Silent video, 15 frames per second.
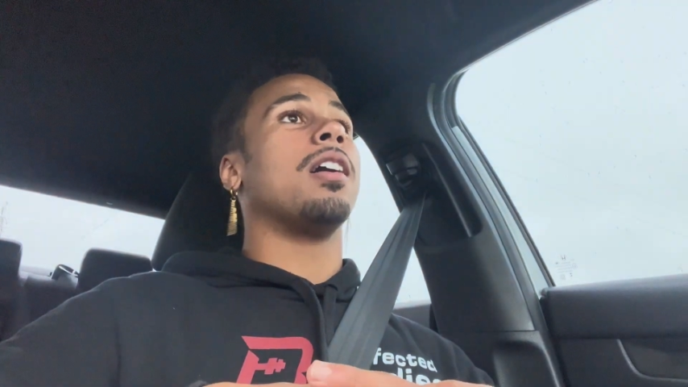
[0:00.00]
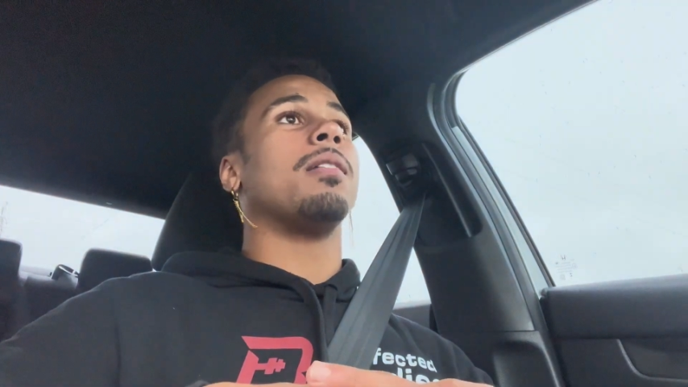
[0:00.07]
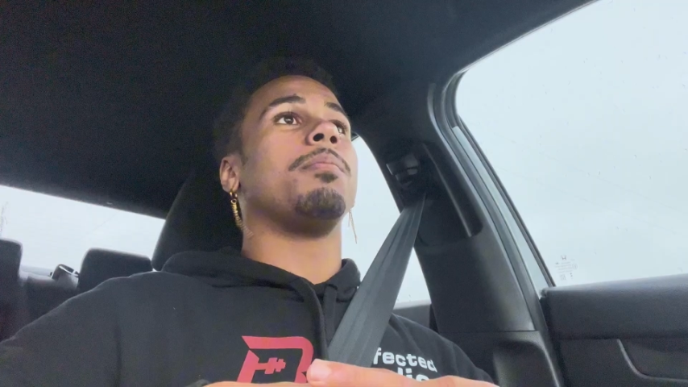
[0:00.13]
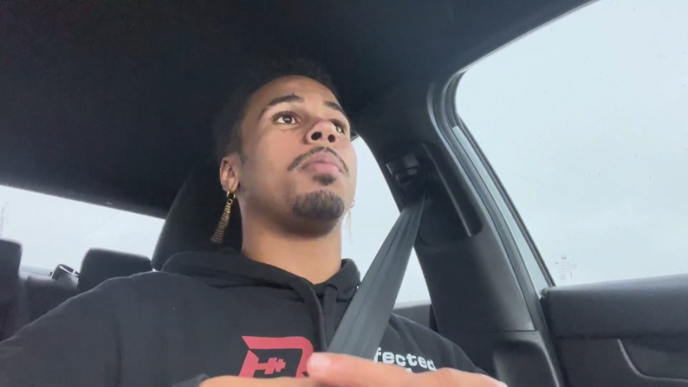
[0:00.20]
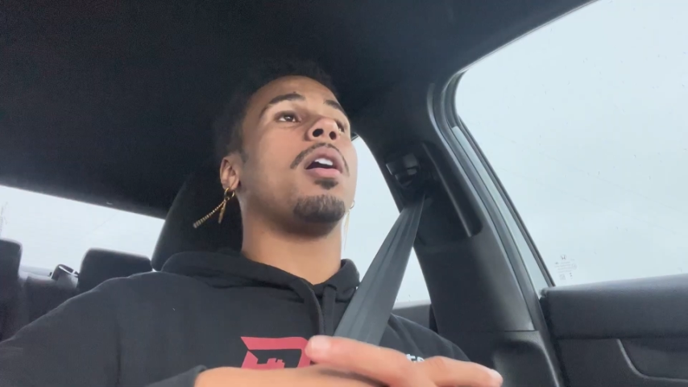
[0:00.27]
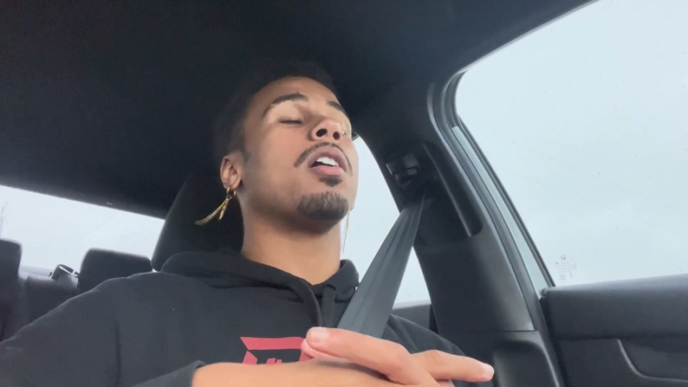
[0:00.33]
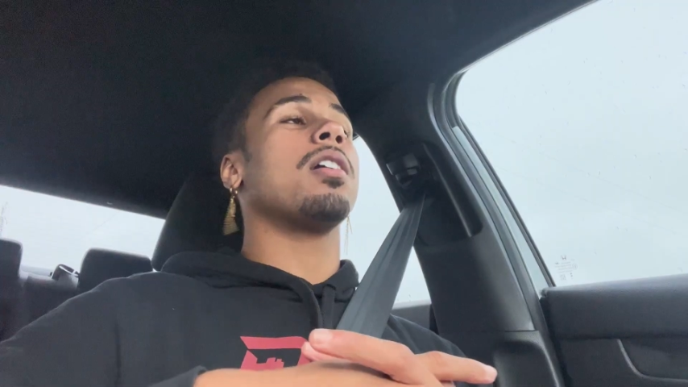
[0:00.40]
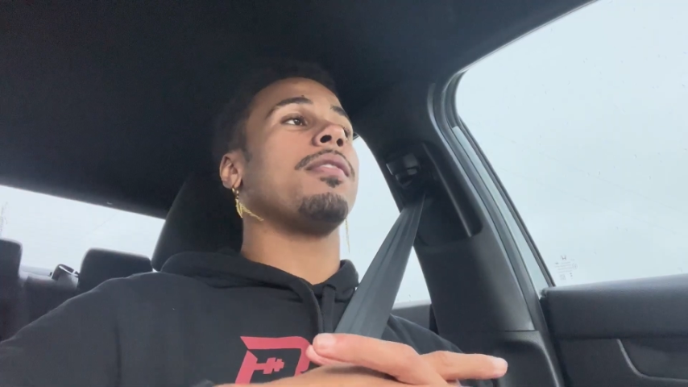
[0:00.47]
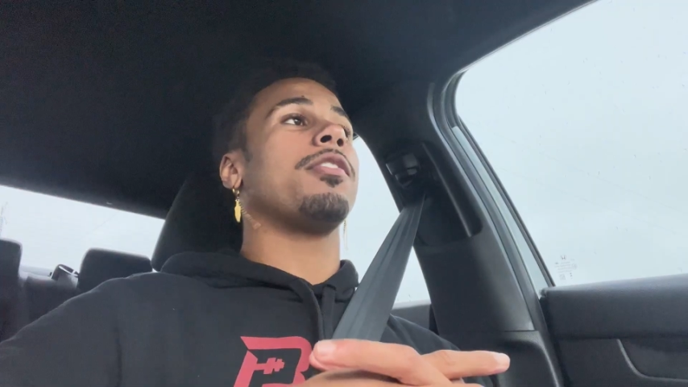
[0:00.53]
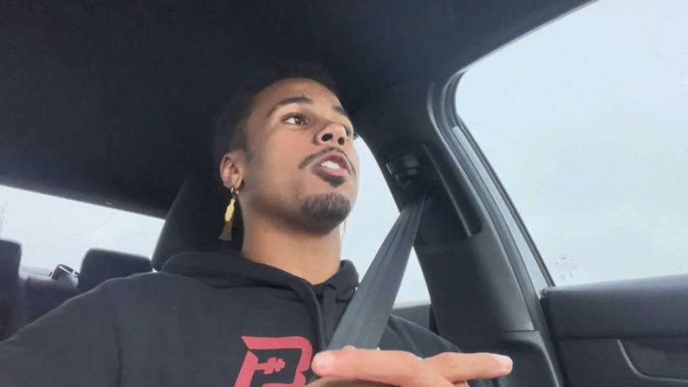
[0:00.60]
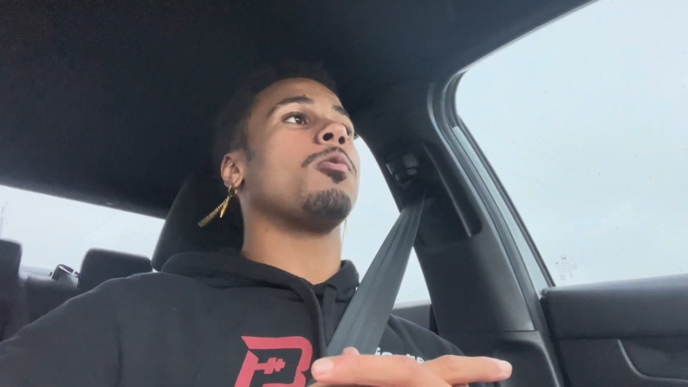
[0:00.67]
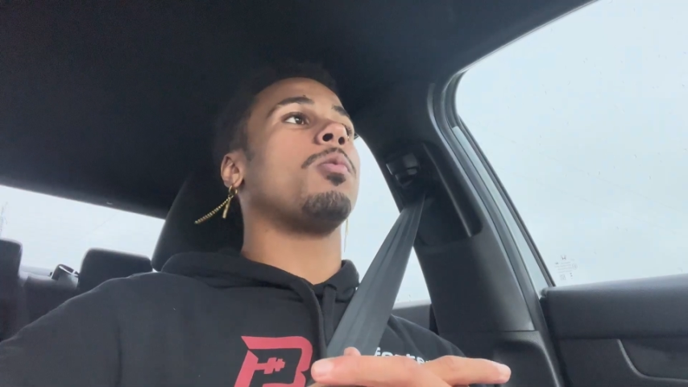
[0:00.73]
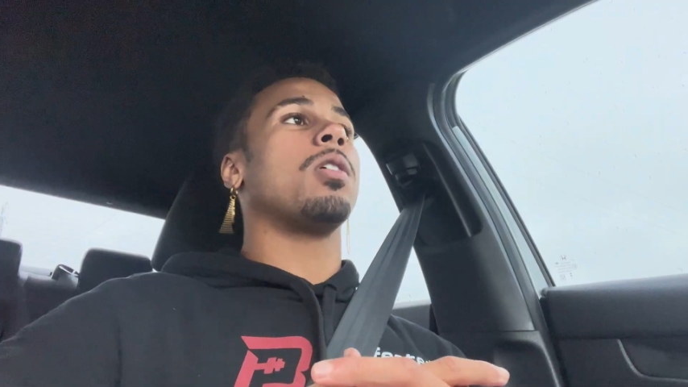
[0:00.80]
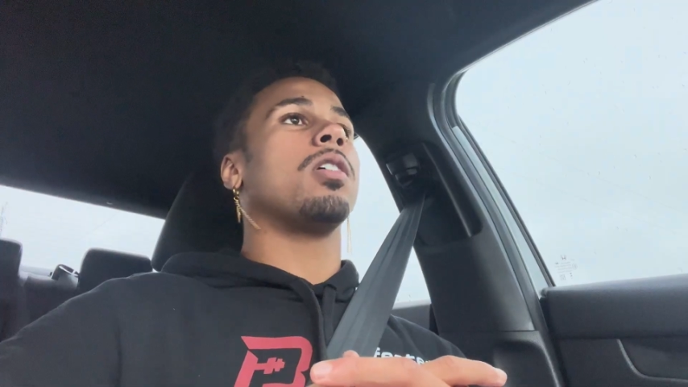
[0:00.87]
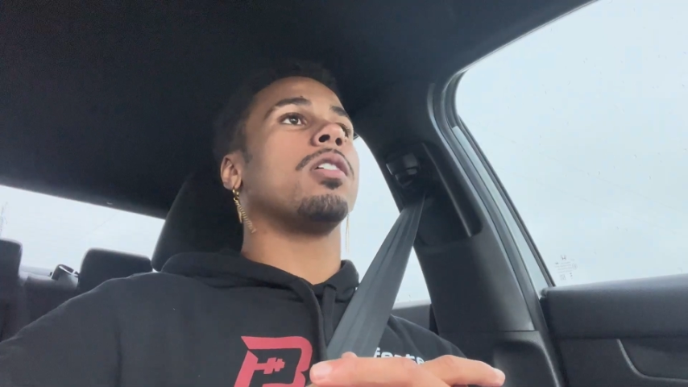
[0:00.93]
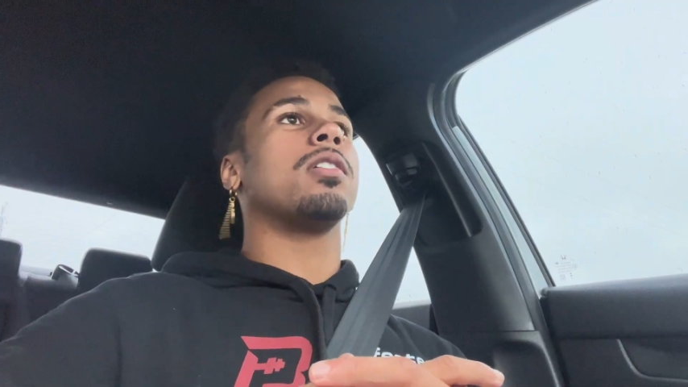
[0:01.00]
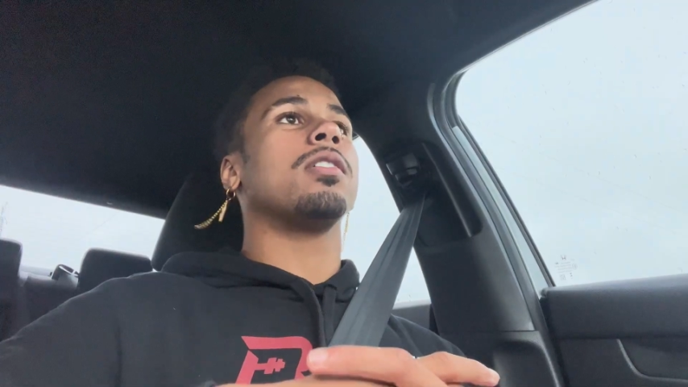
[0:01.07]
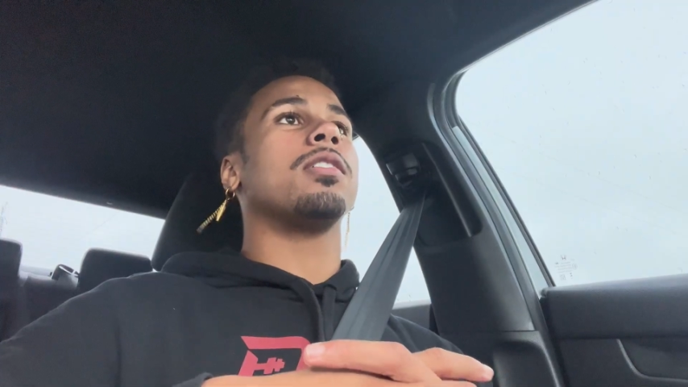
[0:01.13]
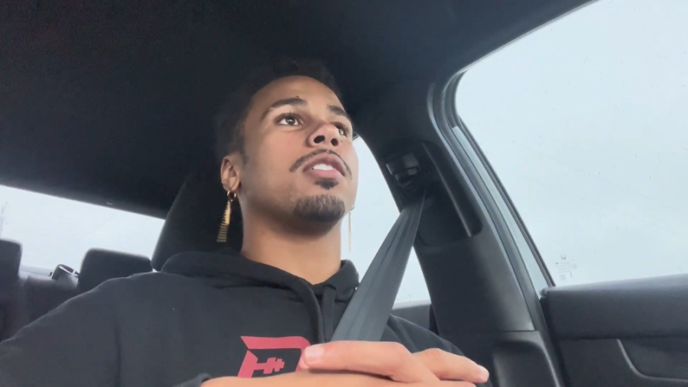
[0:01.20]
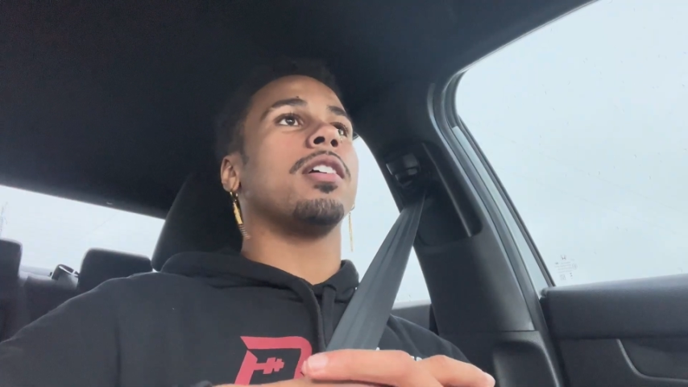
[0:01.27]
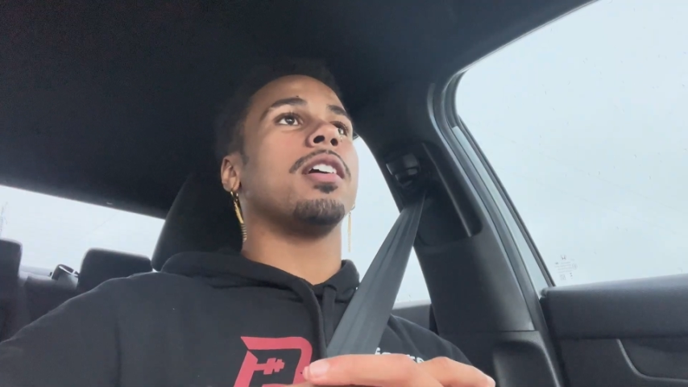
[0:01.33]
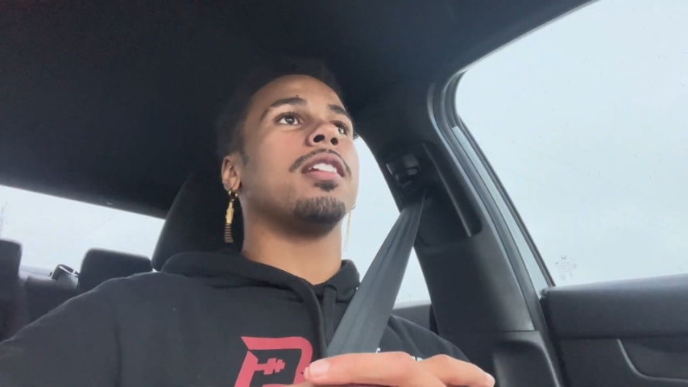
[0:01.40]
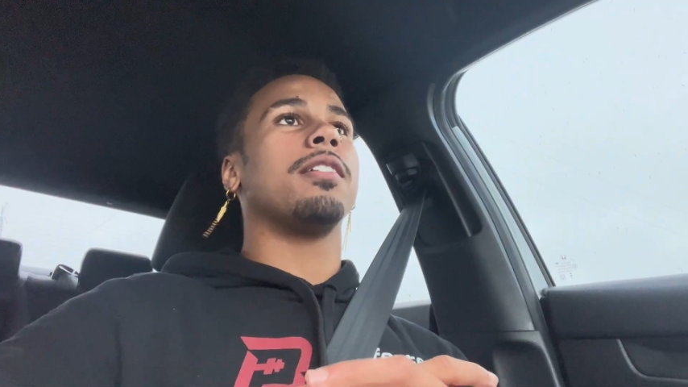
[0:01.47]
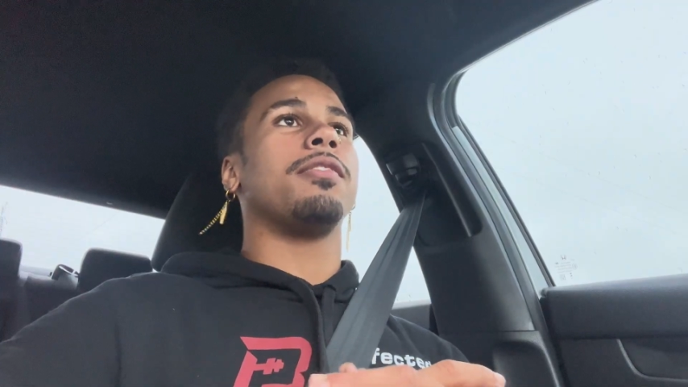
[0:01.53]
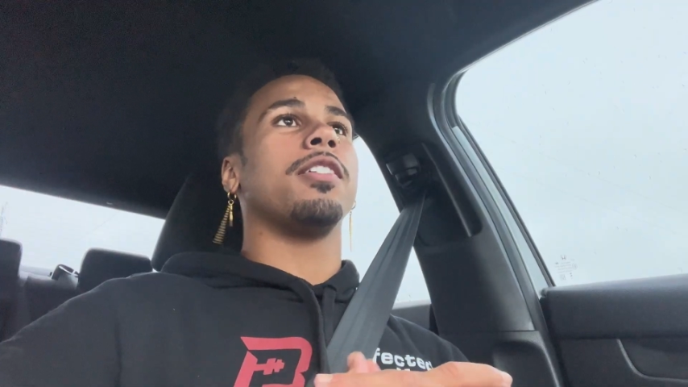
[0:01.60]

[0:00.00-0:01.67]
Part of Your World during the